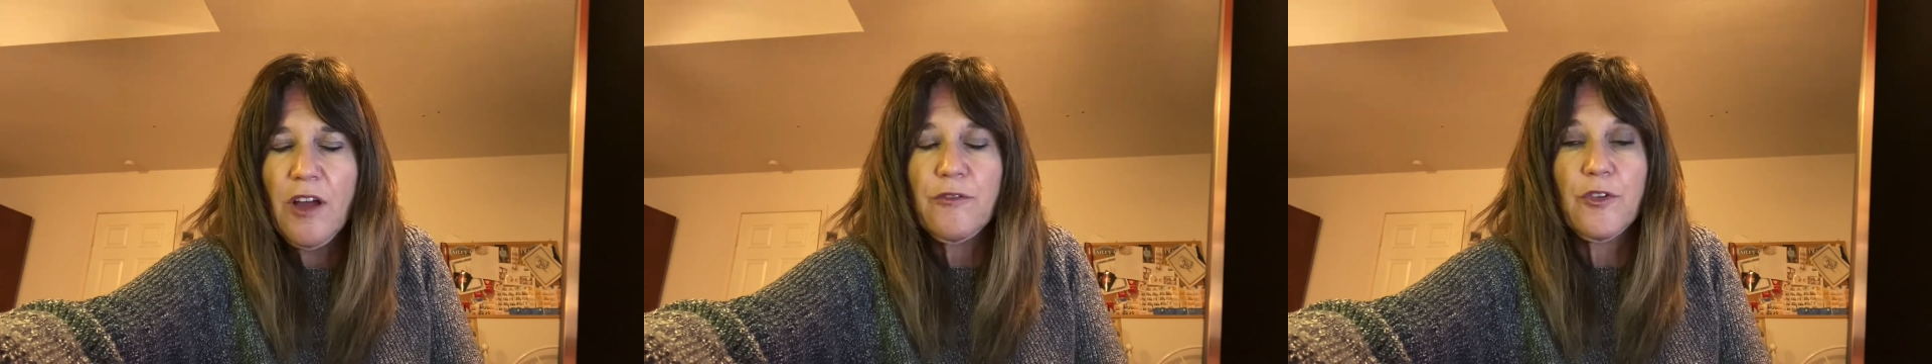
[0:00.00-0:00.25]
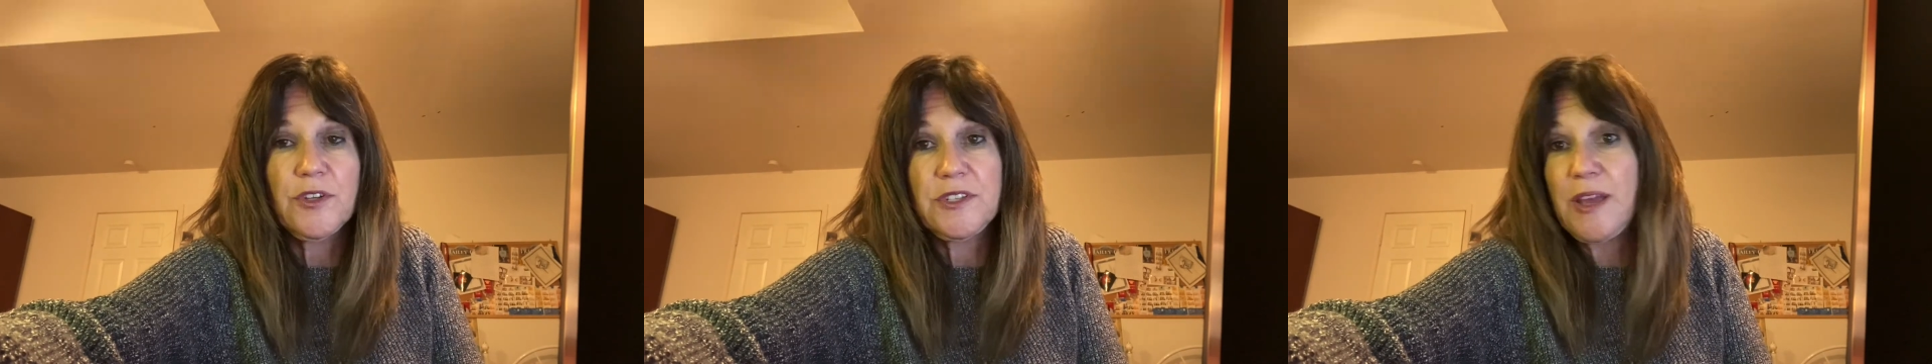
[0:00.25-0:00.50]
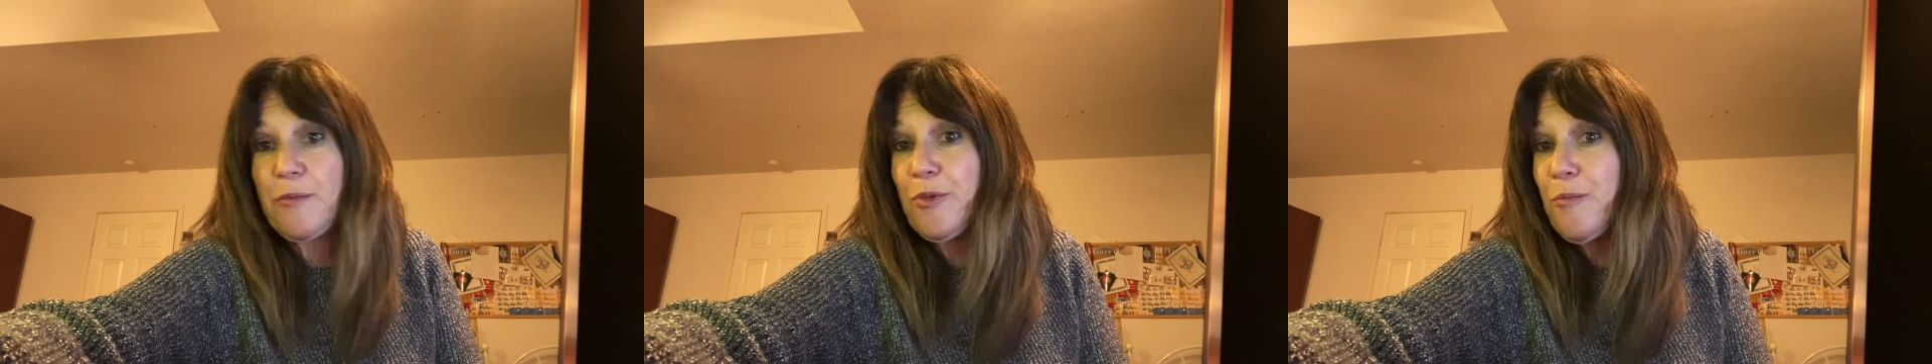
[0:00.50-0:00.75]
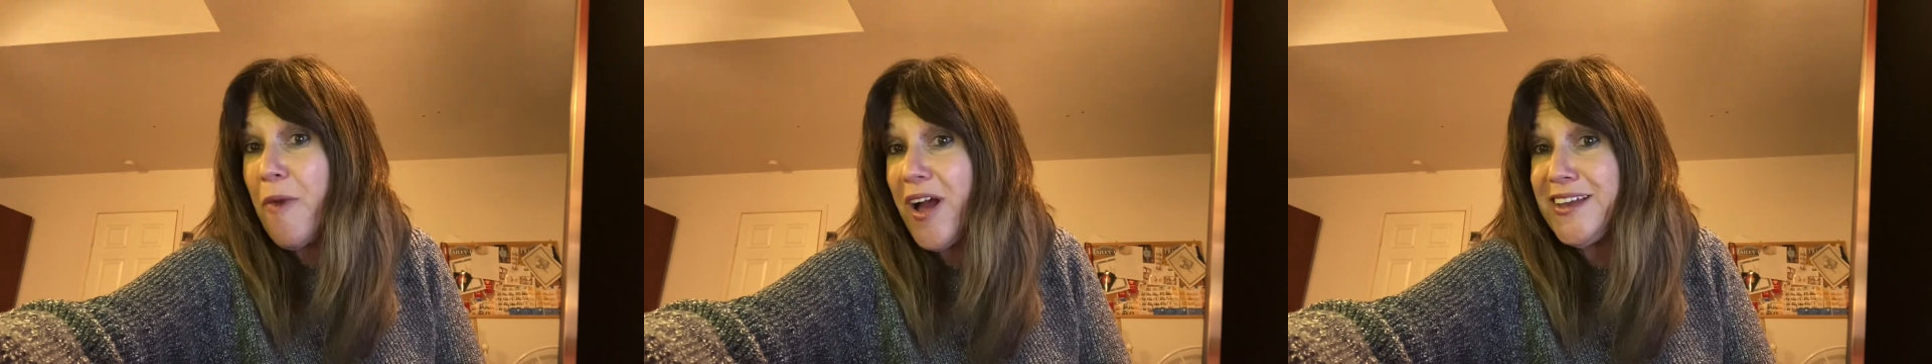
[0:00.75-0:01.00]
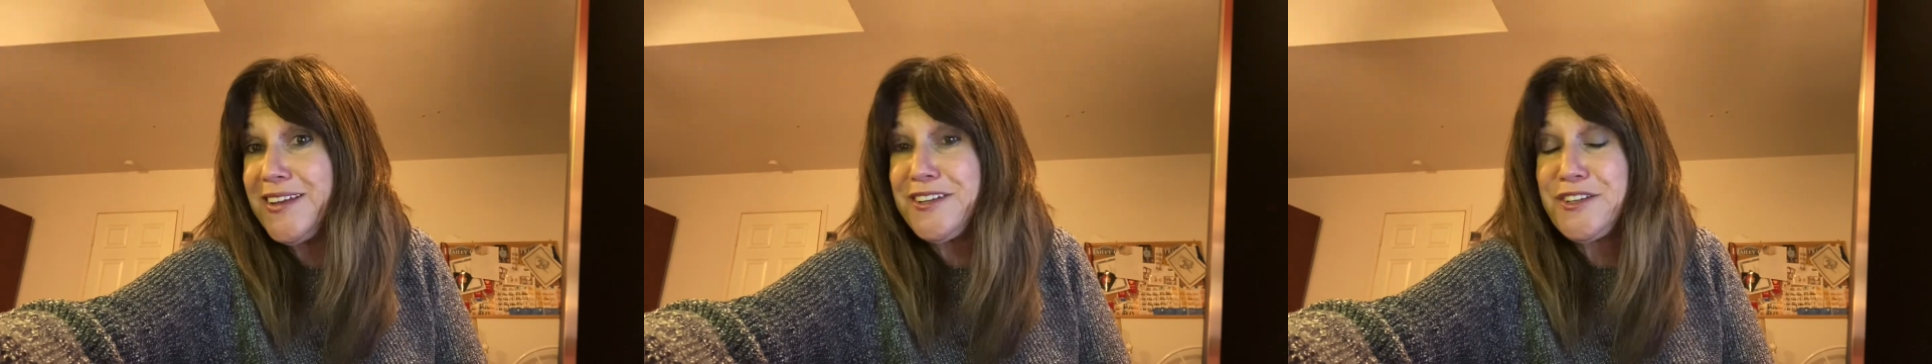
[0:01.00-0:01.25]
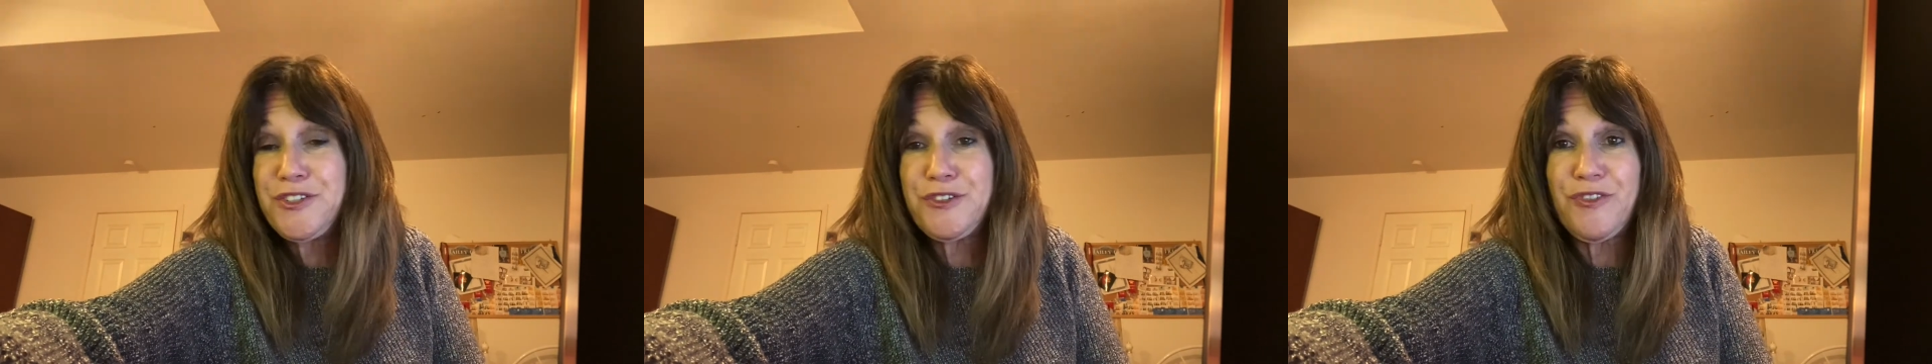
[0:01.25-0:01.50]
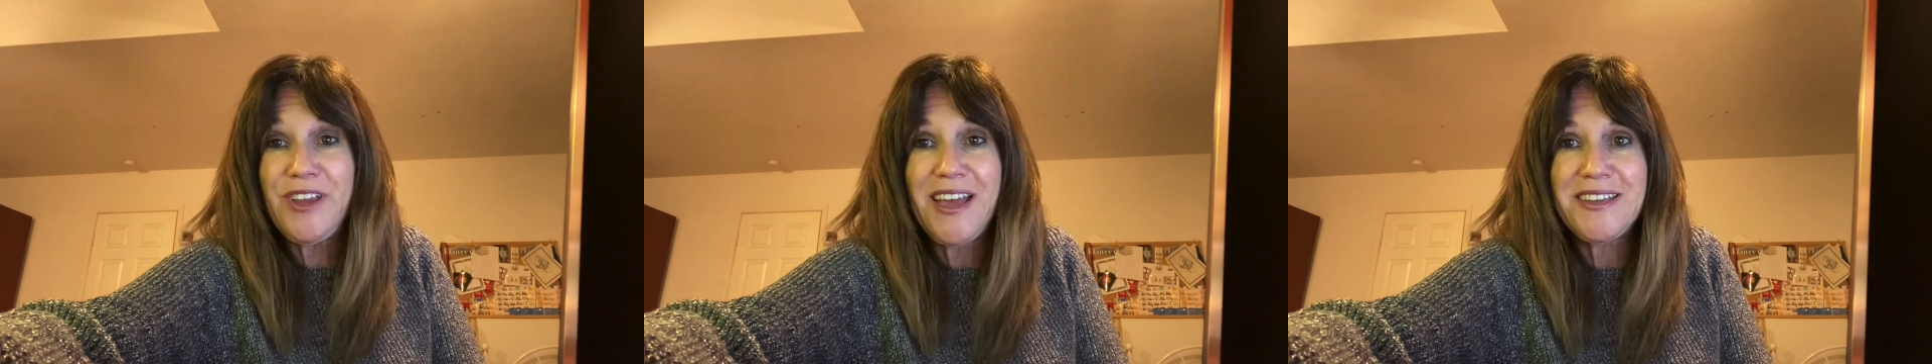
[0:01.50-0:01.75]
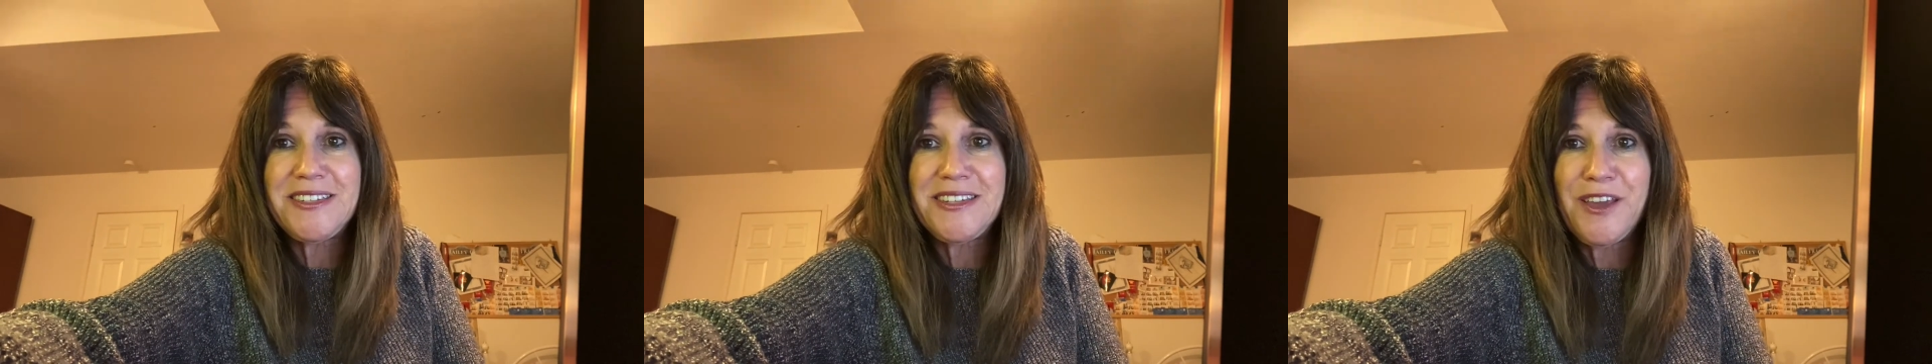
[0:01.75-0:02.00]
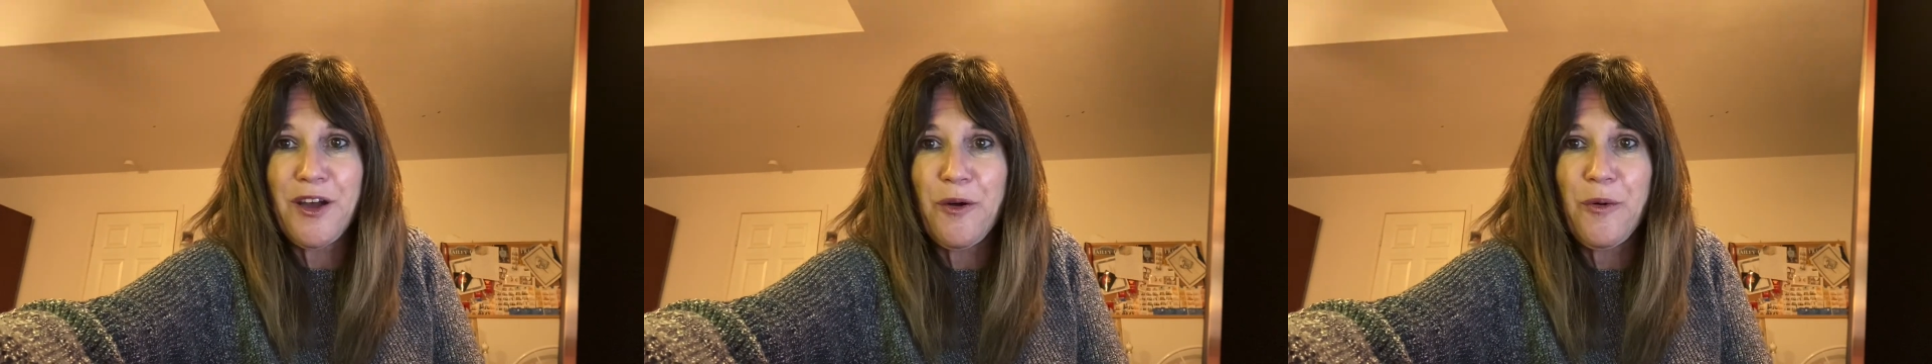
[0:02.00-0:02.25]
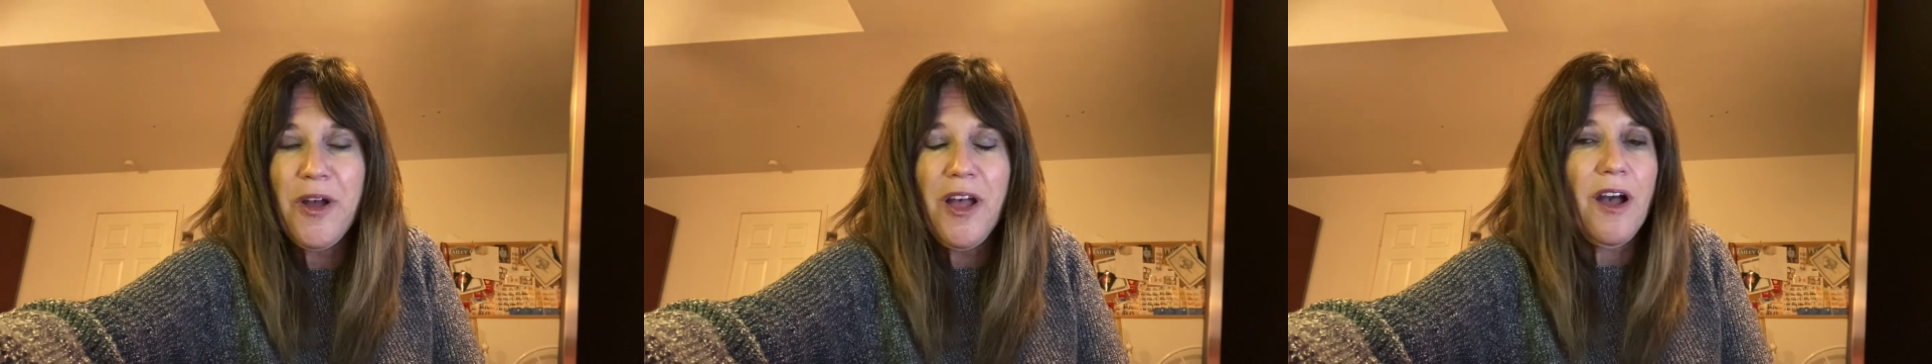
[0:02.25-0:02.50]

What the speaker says: For example, my industry, SEO,